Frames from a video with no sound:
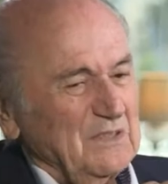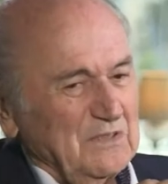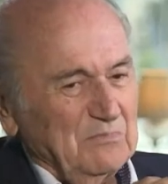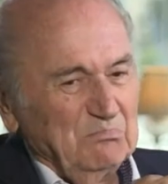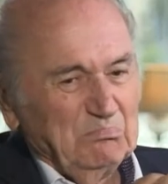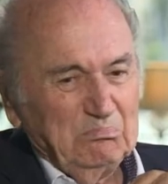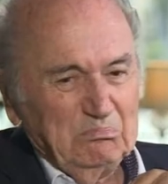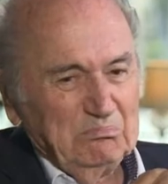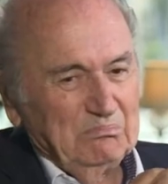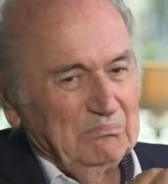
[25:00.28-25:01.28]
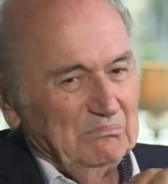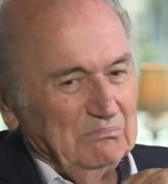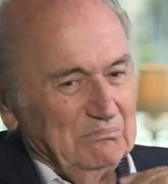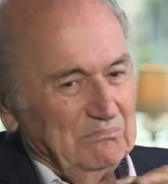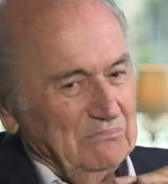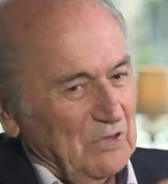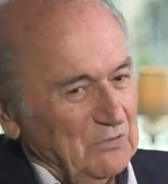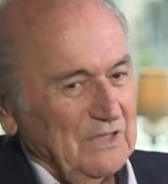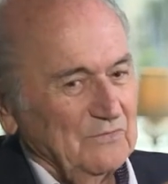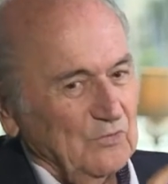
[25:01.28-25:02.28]
it.
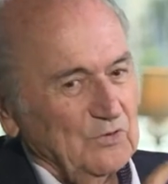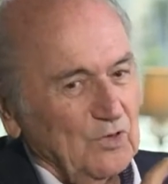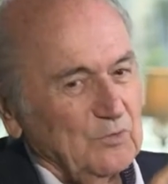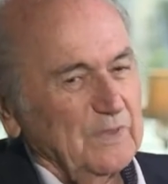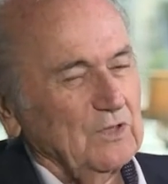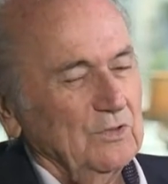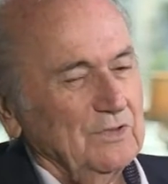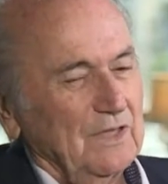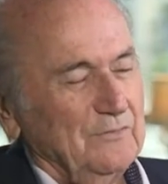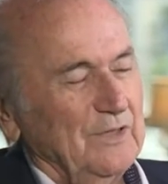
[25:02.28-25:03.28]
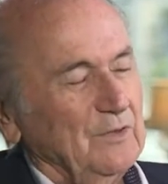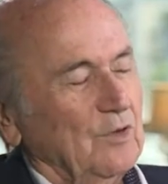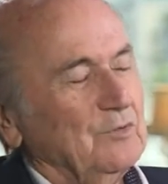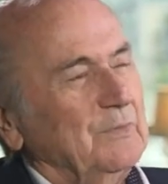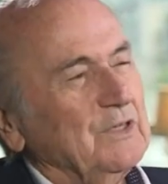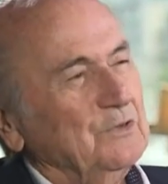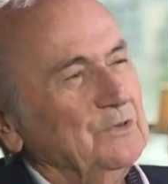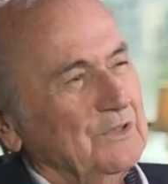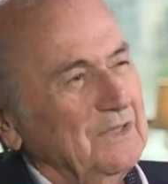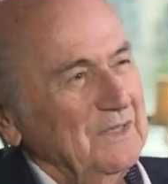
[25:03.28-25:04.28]
No, that would not be good. That would not be
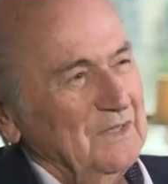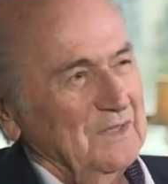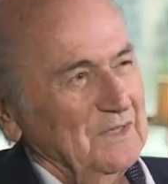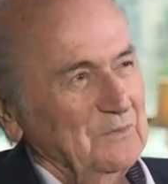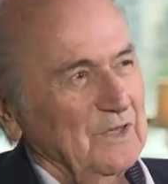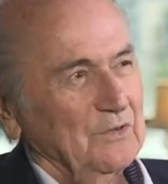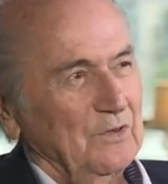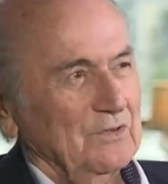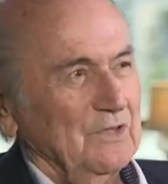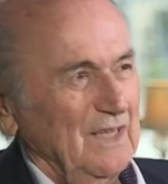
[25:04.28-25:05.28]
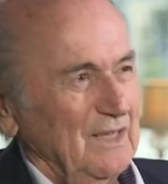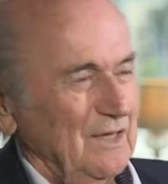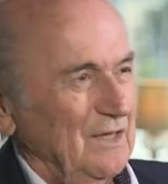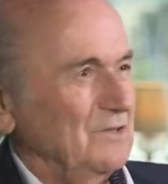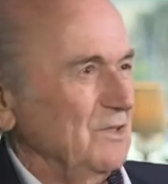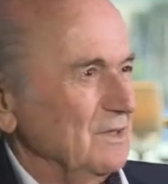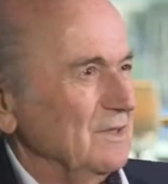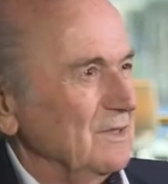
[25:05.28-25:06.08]
good because it's